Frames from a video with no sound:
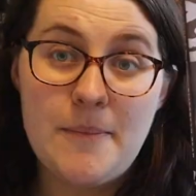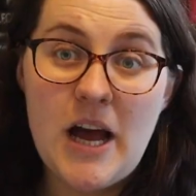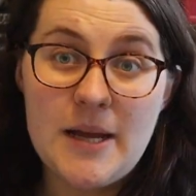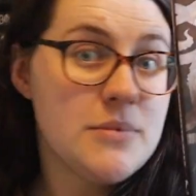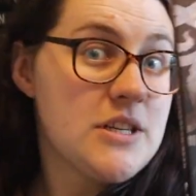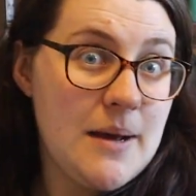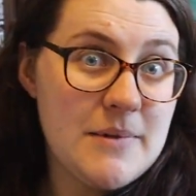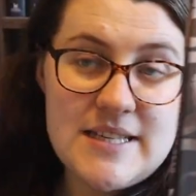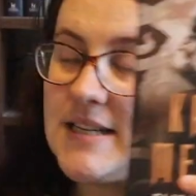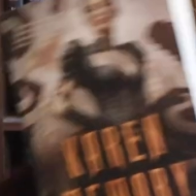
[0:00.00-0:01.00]
I'm hyped, I'm
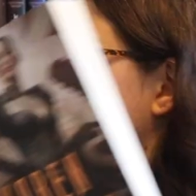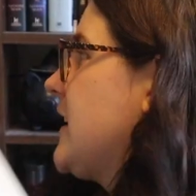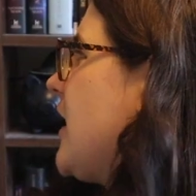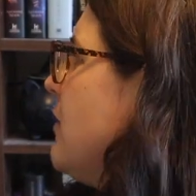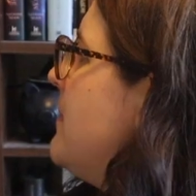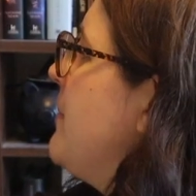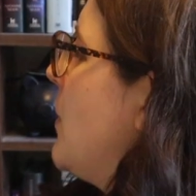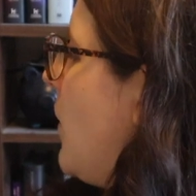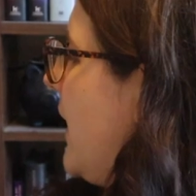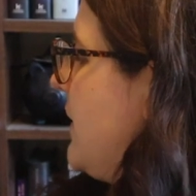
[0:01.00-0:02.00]
excited. I can't remember
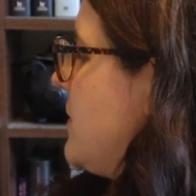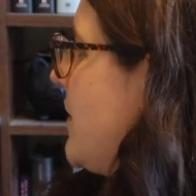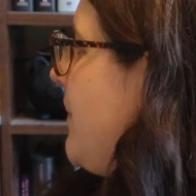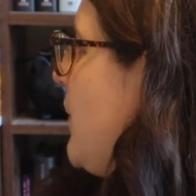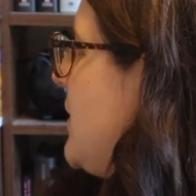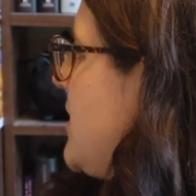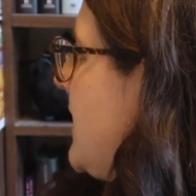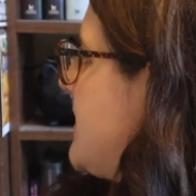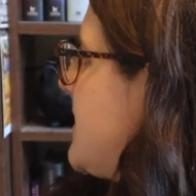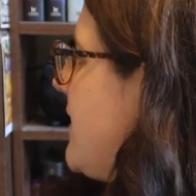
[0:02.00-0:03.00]
why it was on my wish list.